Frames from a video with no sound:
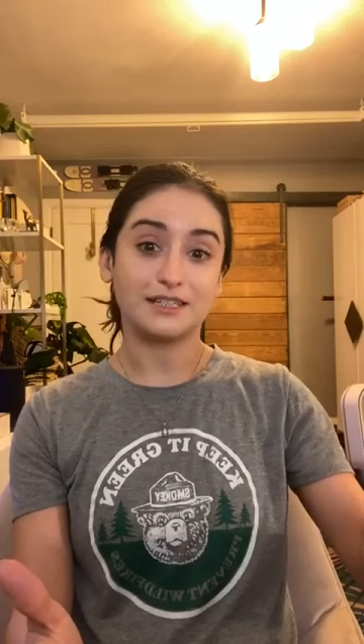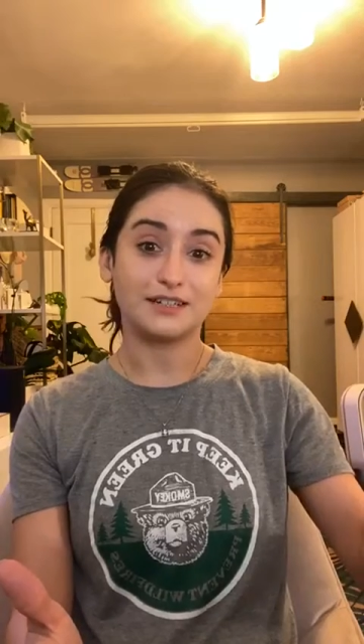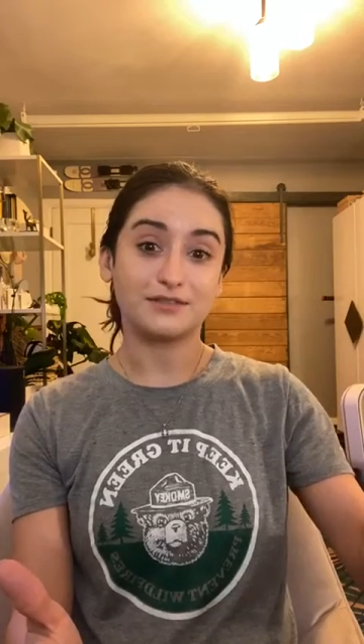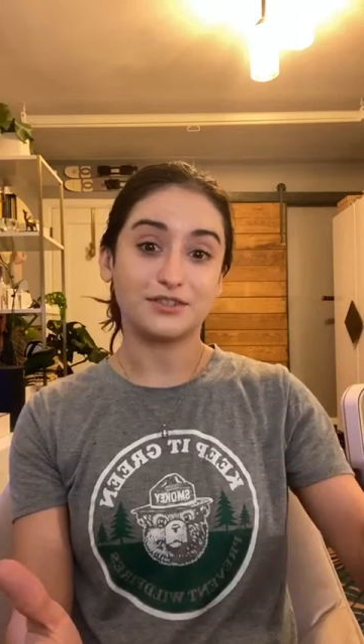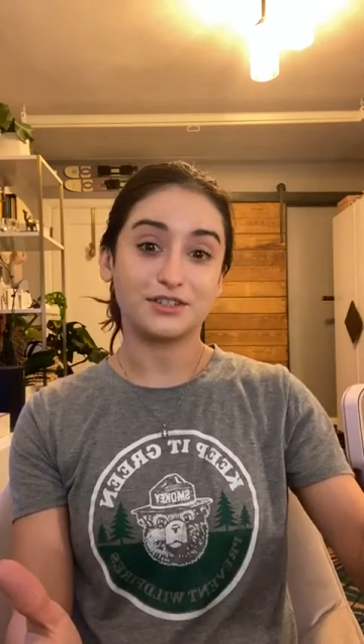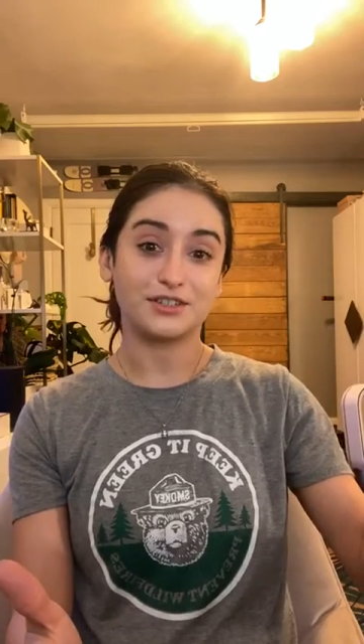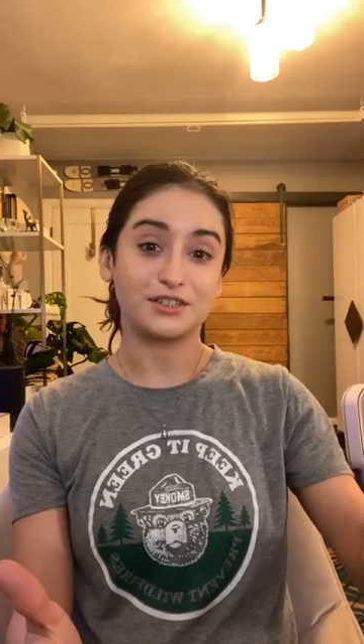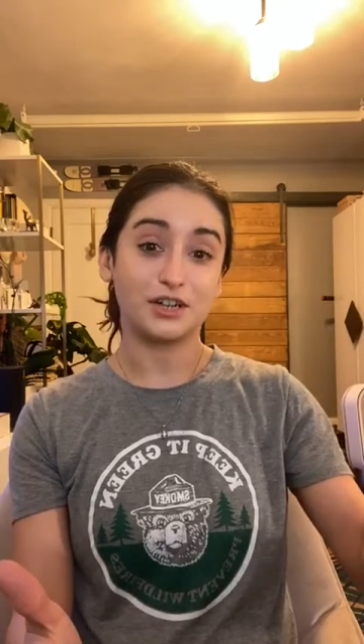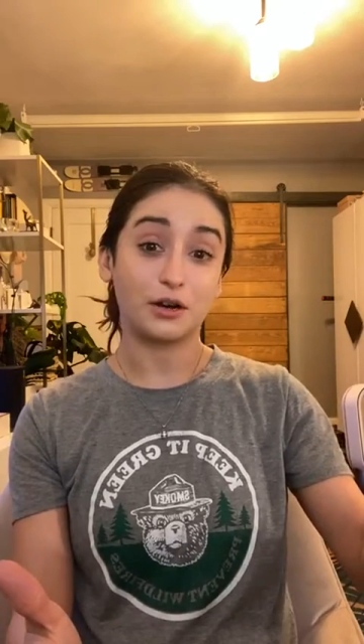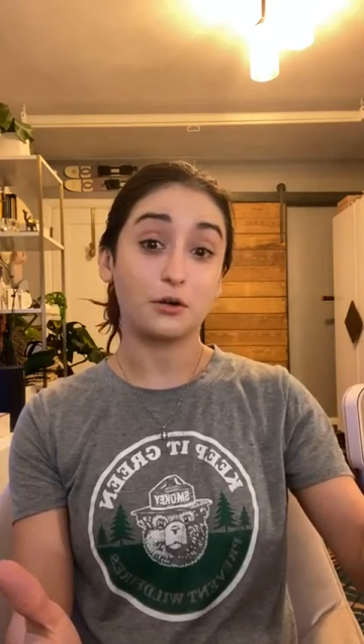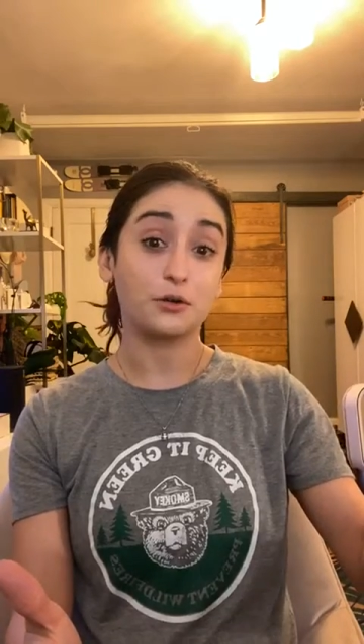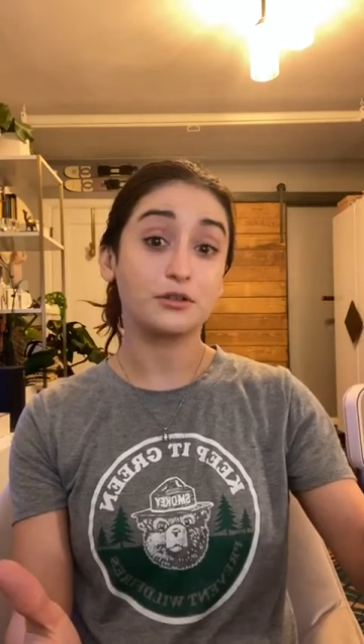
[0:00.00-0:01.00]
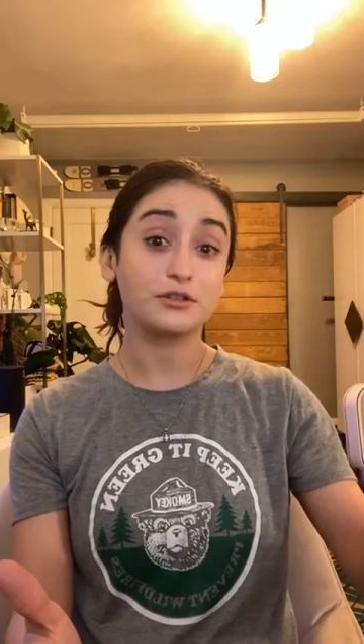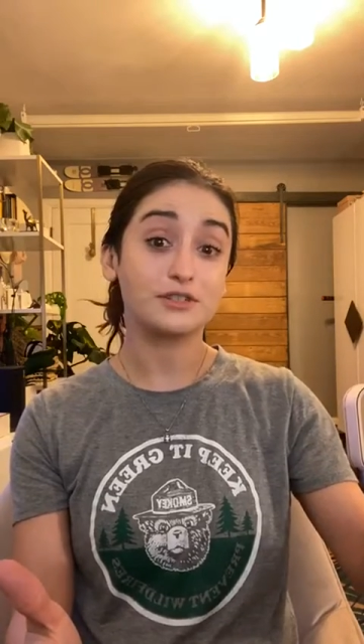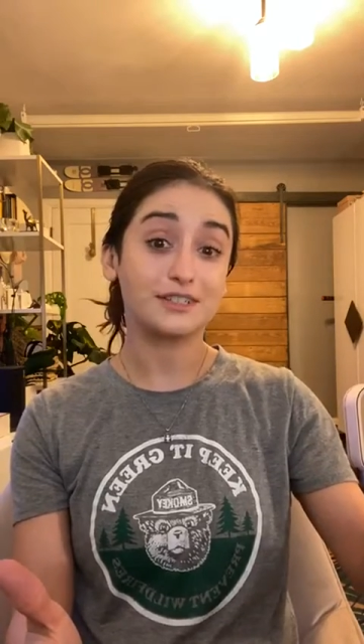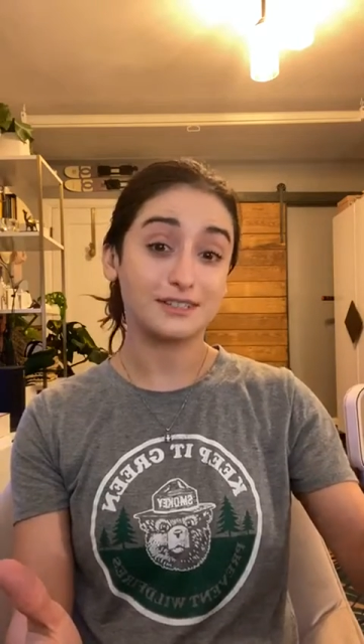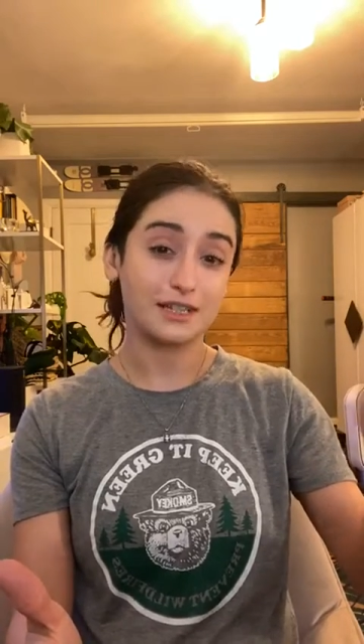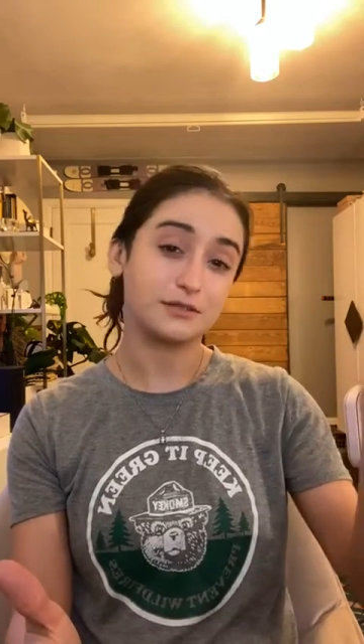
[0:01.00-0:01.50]
to give to the
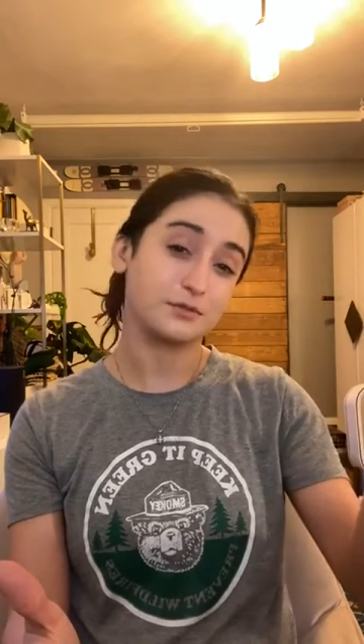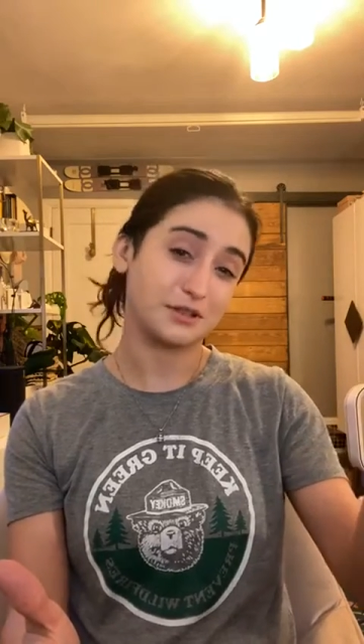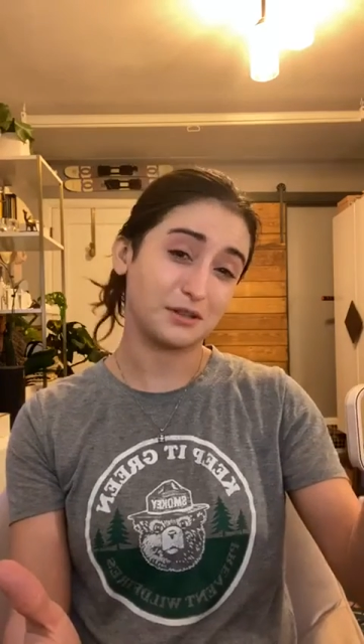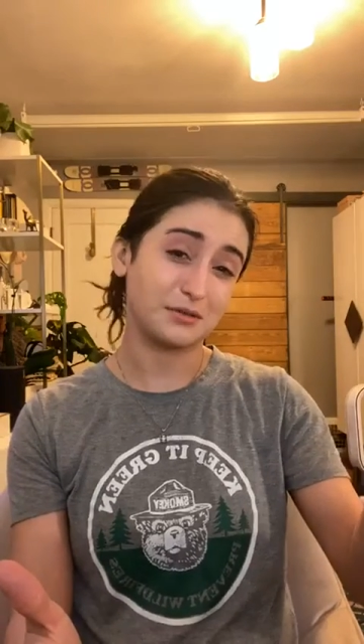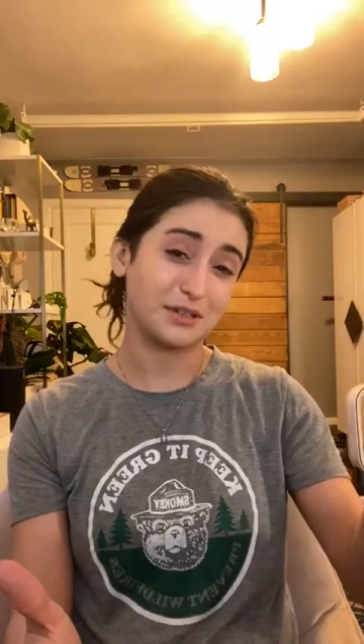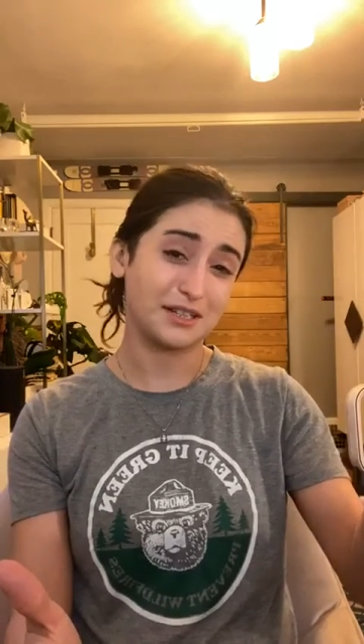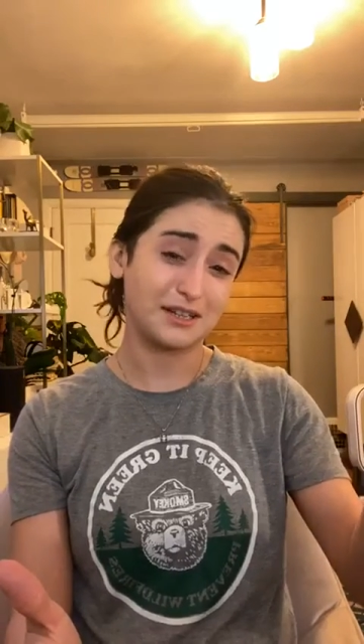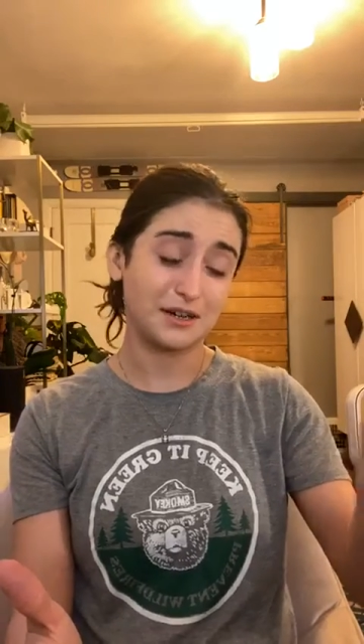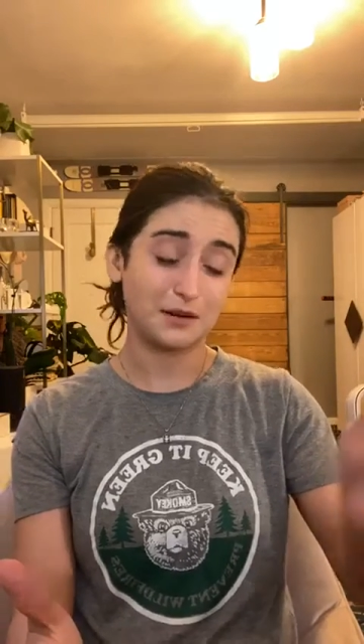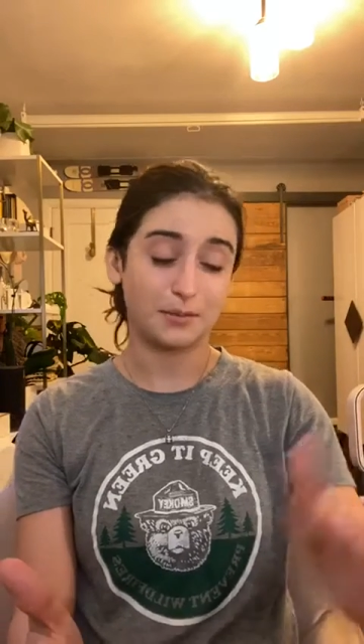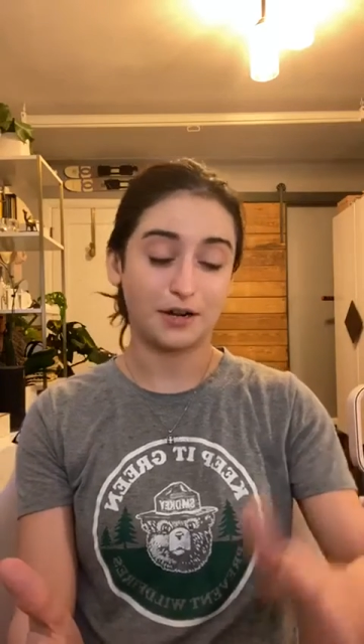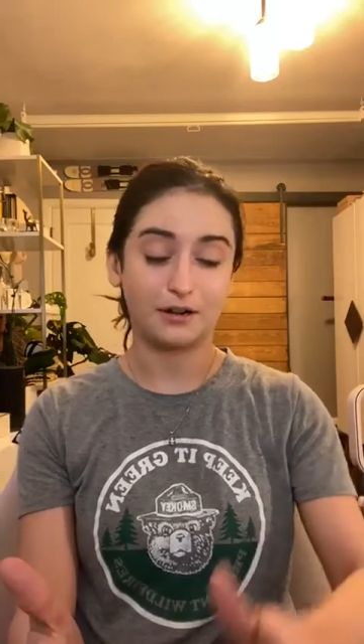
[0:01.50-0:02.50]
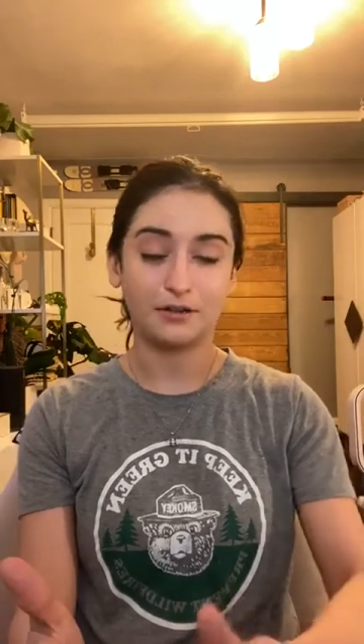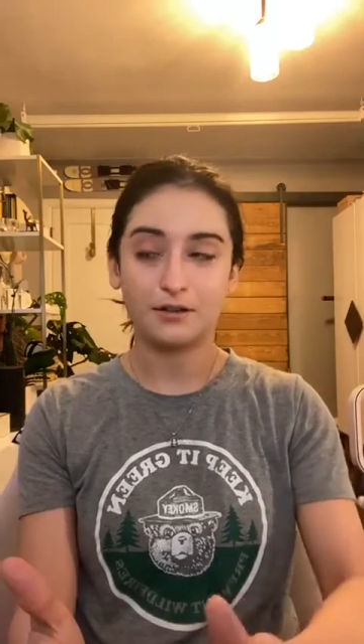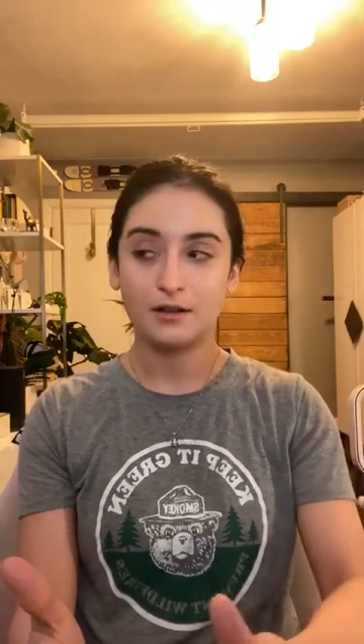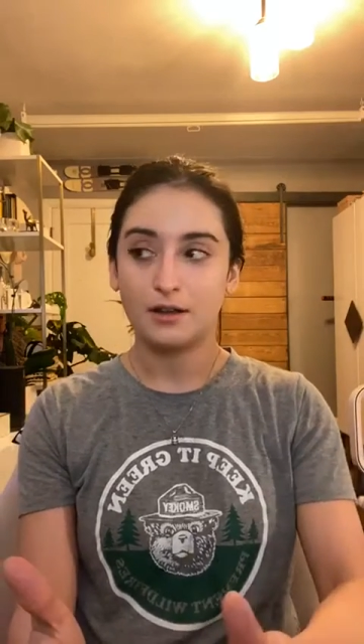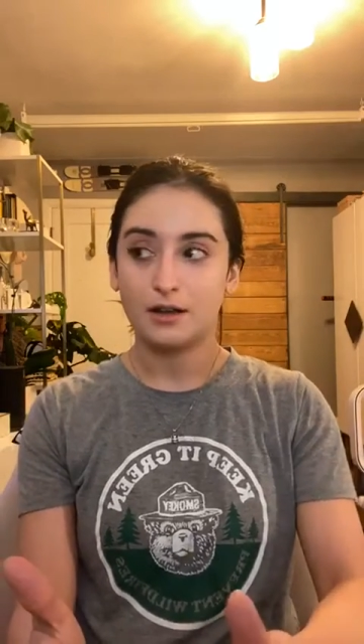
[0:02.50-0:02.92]
shareholders, because that's what they really care about.